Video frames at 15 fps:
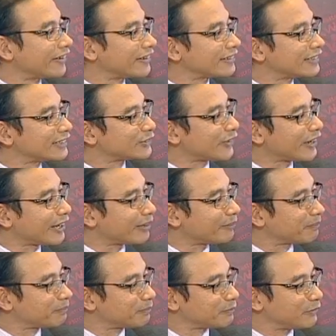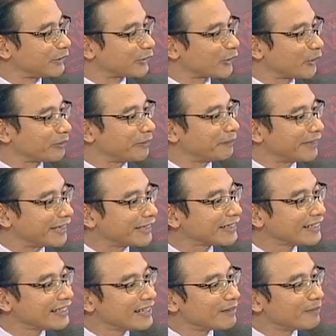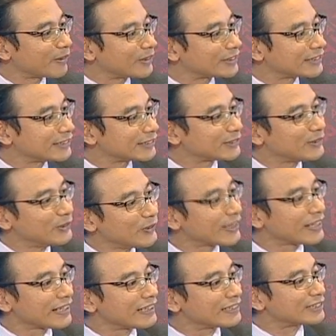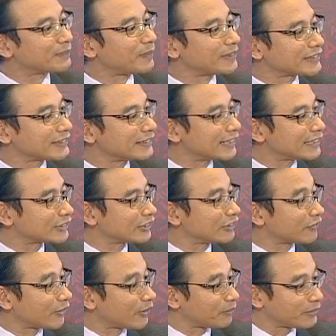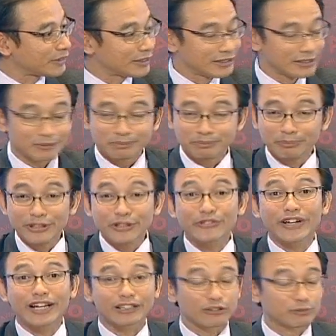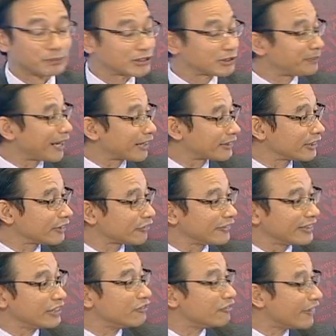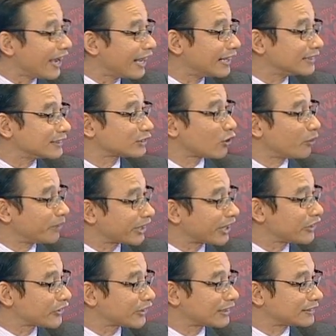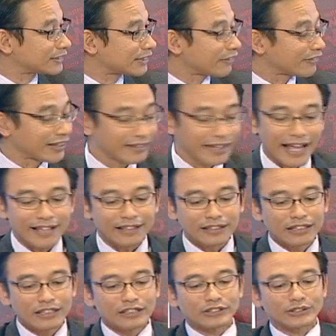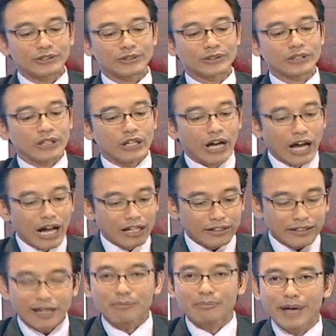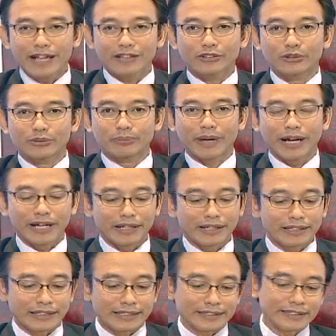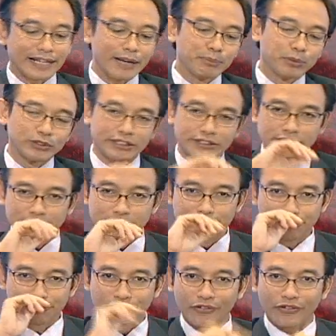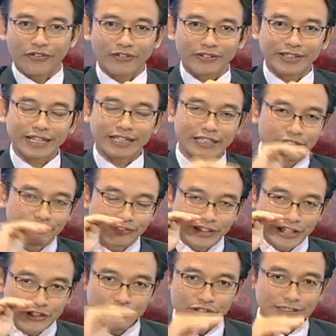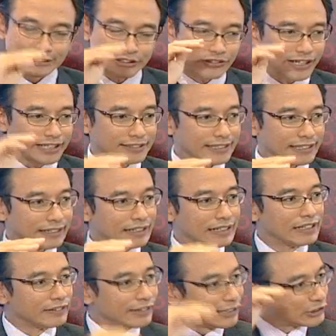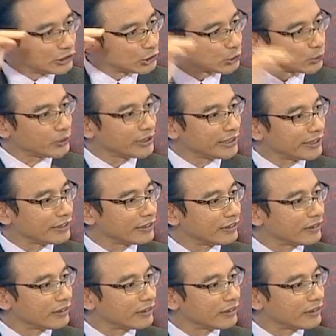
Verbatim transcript: area. That's why we roped him in, because he's looking at the sports industry from a myriad of perspectives, events, communication and stuff like that. So I'll come back to my hypothesis before, that if Asia is rising, then surely